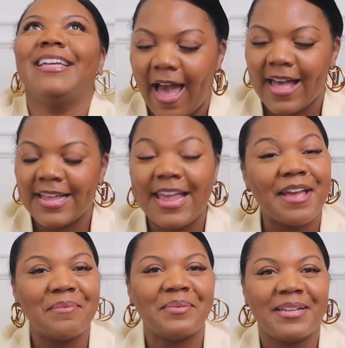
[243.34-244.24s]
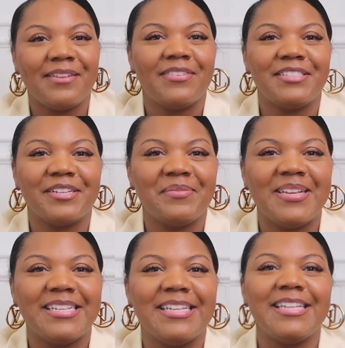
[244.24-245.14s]
I can't believe it took
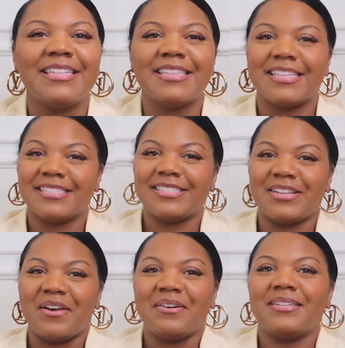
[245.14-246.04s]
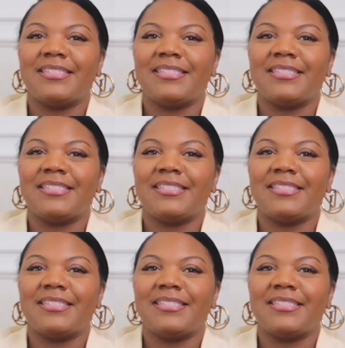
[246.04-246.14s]
me this long